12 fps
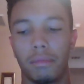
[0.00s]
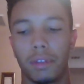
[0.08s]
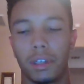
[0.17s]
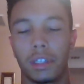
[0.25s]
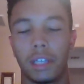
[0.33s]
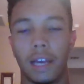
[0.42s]

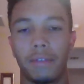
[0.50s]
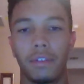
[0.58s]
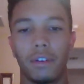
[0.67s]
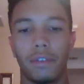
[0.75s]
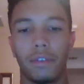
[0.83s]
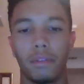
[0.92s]
the safety
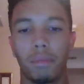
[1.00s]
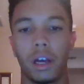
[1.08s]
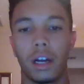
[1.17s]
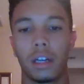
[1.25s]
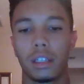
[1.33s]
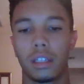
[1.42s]
of the
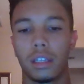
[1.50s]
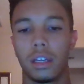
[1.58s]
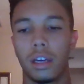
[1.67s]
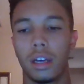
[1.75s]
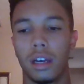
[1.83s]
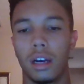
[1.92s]
players and
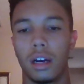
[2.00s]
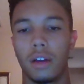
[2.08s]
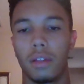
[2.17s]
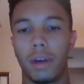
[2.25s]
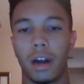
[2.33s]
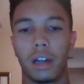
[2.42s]
uh, the
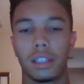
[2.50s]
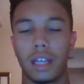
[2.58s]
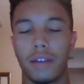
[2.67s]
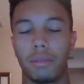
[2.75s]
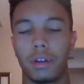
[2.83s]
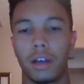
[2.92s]
parents and
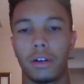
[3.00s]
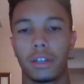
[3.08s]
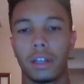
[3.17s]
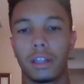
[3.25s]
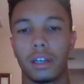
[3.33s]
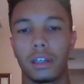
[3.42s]
everybody that was out there.